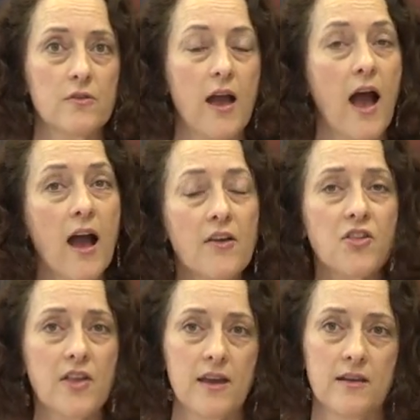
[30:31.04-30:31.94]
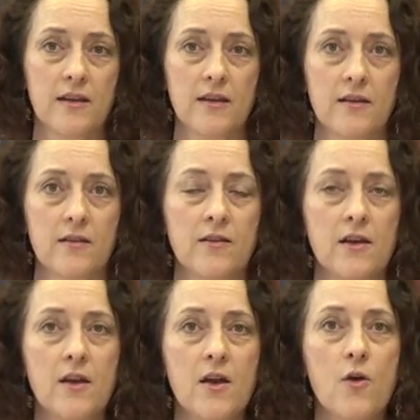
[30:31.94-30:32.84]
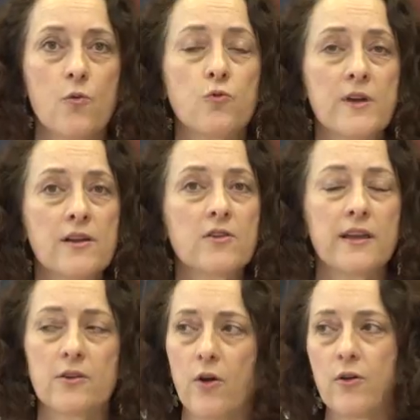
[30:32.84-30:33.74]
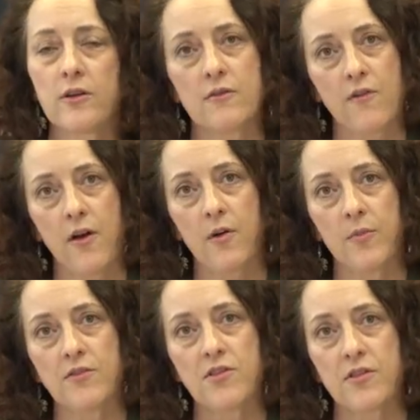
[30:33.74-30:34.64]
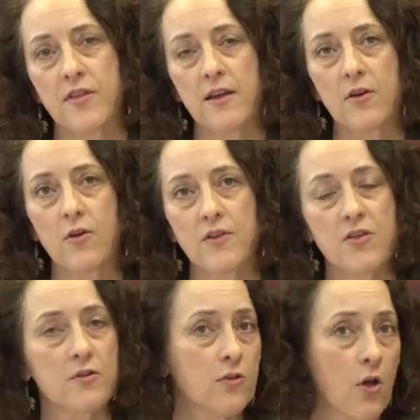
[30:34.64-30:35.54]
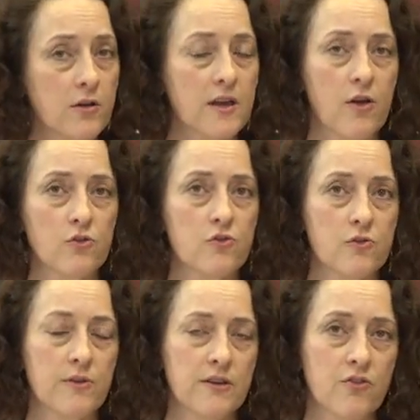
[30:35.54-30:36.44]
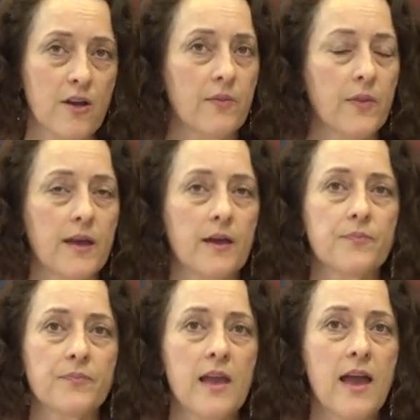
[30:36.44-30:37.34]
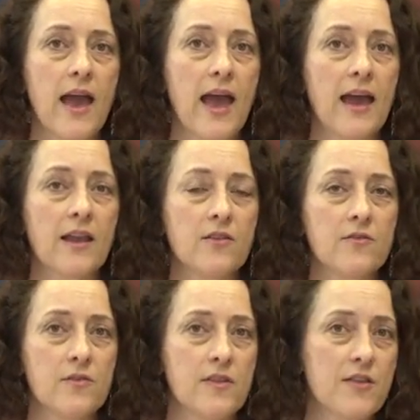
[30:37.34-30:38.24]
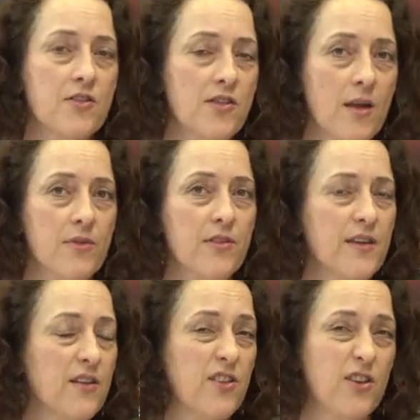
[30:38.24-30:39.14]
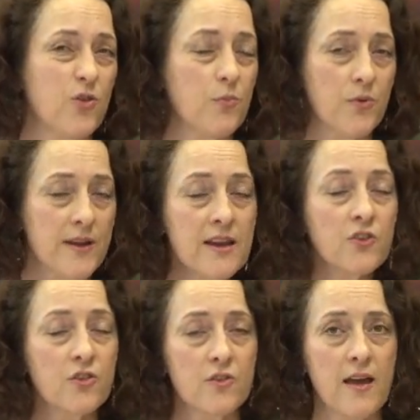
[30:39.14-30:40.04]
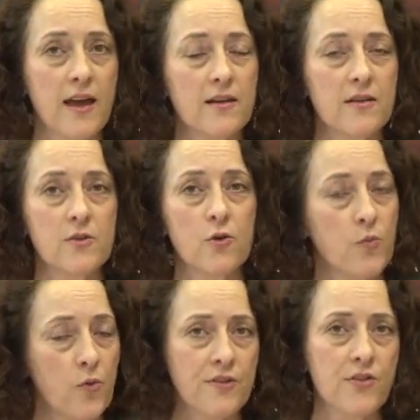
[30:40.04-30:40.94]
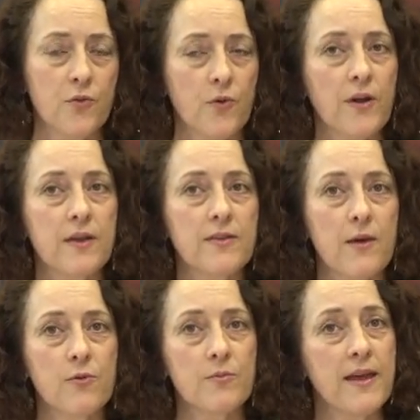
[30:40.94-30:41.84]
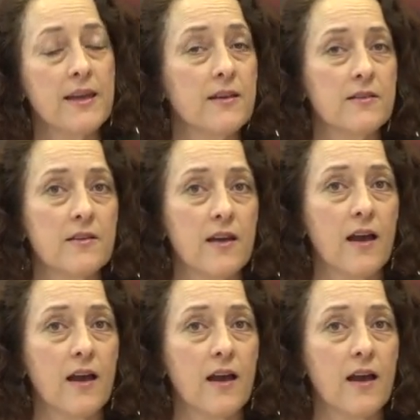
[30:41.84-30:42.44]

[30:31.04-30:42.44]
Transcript: are set in real and local environments. I think there's a lot of cultural cringe out there. And these are some of the things that you could bring to that girl-boy story that would make it